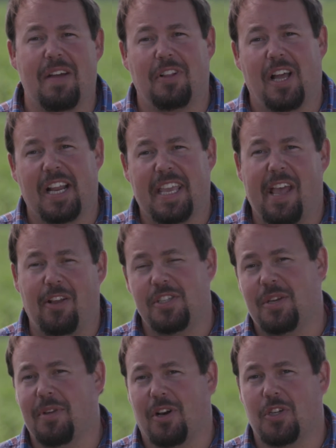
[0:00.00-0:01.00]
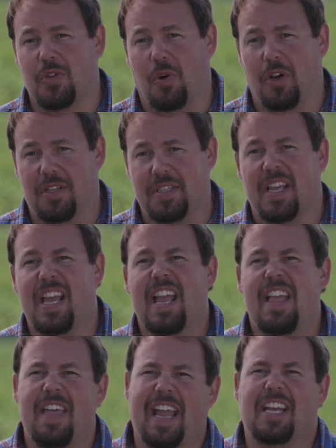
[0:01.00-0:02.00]
have a lot of calcium in our soils
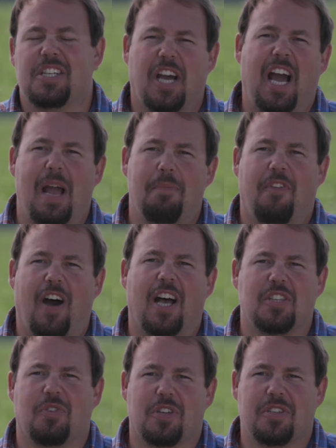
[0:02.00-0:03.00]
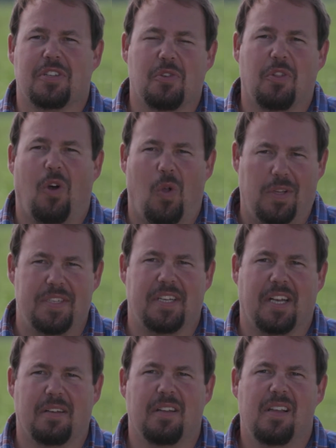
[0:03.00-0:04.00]
that can tie up phosphorus. And so the
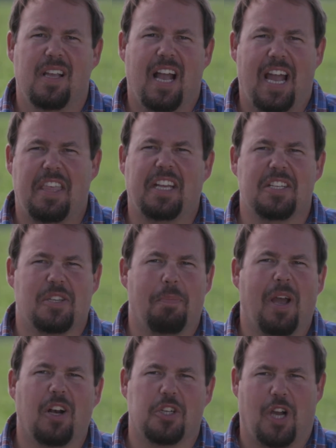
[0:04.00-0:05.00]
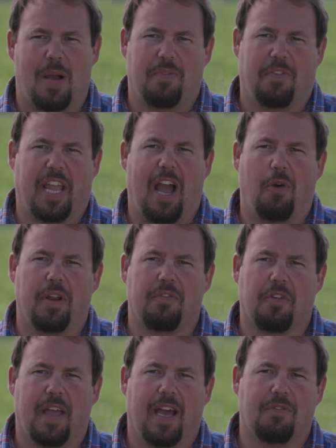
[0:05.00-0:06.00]
Olsen, I think, does a better job of accounting
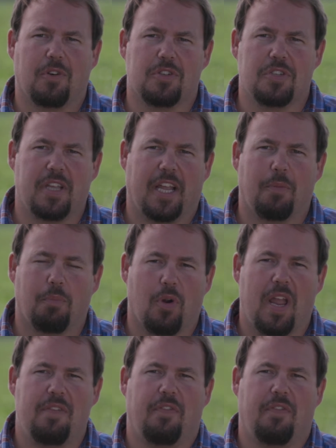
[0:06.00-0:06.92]
for that versus like a Bray